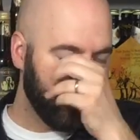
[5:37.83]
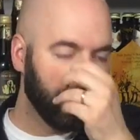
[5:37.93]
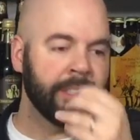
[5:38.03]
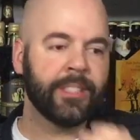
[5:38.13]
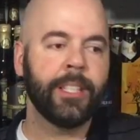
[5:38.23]

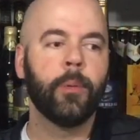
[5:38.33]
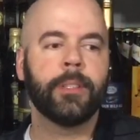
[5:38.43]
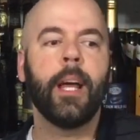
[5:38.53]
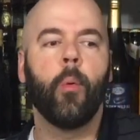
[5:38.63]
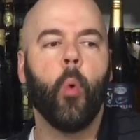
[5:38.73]
You can see
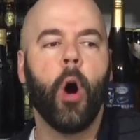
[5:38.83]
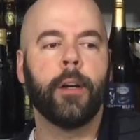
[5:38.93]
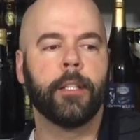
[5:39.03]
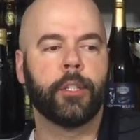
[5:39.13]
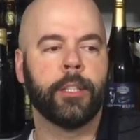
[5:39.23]
what that
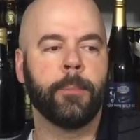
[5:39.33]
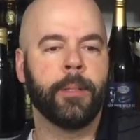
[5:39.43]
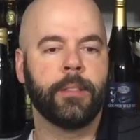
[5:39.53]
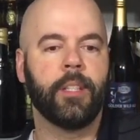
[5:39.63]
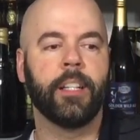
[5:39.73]
water
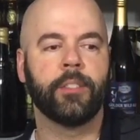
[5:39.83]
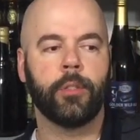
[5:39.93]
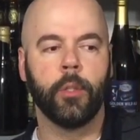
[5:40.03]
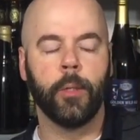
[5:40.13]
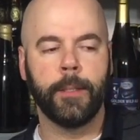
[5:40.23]
treatment does
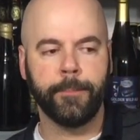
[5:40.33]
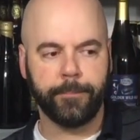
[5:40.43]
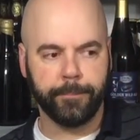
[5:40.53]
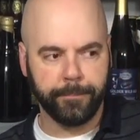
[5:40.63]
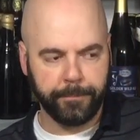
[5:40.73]
to it.
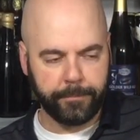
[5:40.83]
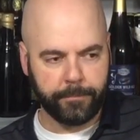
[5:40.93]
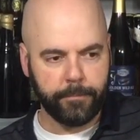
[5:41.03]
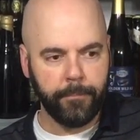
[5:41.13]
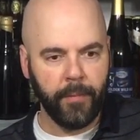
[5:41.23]

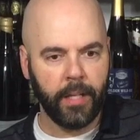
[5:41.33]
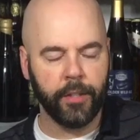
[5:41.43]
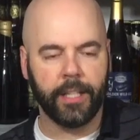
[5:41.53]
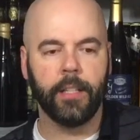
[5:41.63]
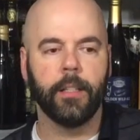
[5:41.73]

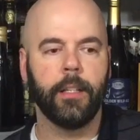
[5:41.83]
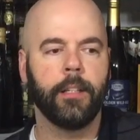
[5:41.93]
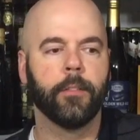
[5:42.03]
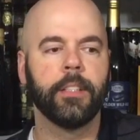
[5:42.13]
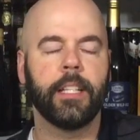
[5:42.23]
You're gonna,
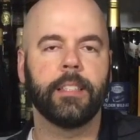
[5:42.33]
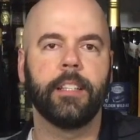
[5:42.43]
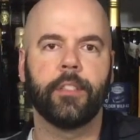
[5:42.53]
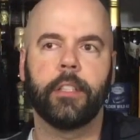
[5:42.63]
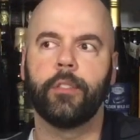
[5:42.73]
and the reason I say
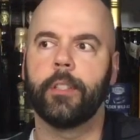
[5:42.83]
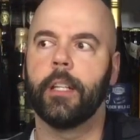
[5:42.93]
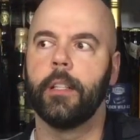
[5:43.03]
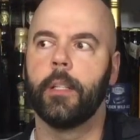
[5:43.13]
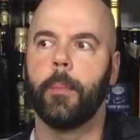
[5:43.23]
is because you
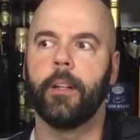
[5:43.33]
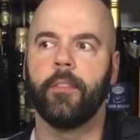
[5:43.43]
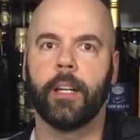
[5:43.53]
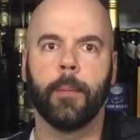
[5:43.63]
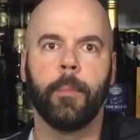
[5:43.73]
get a little bit
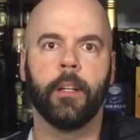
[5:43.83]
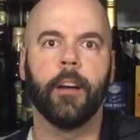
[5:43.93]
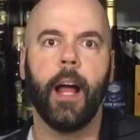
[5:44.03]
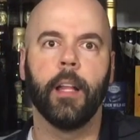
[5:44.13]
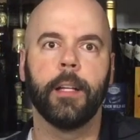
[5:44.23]
of like a
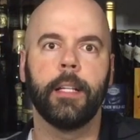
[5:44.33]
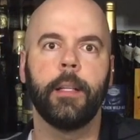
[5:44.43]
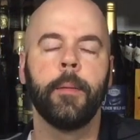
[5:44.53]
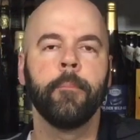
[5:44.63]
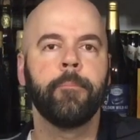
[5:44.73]

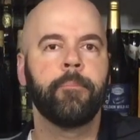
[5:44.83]
minerality,